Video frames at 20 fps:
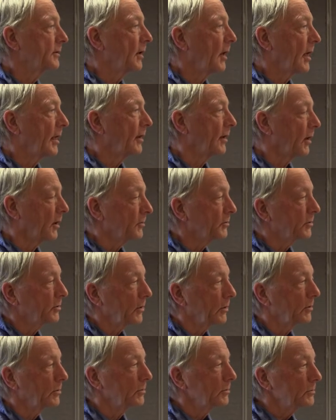and
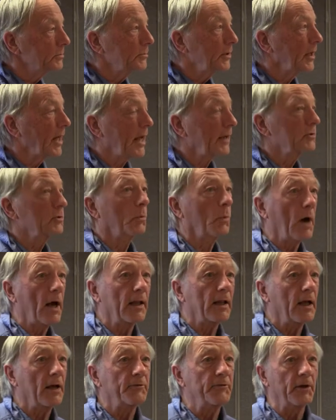also the National
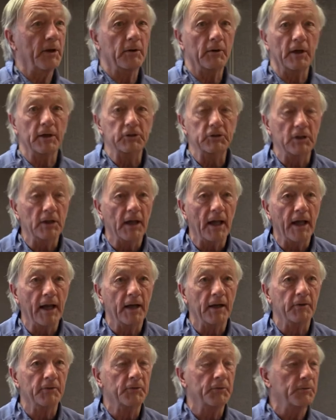Wildlife Federation
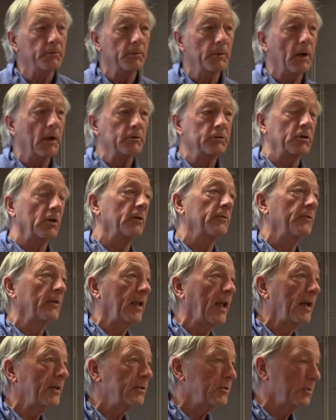have
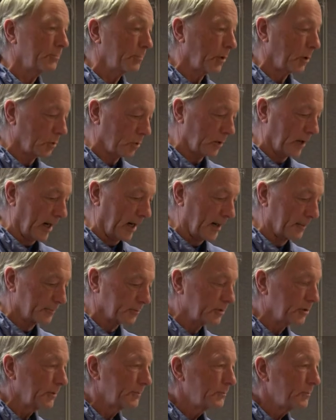certification
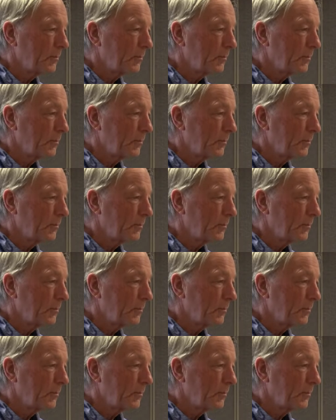programs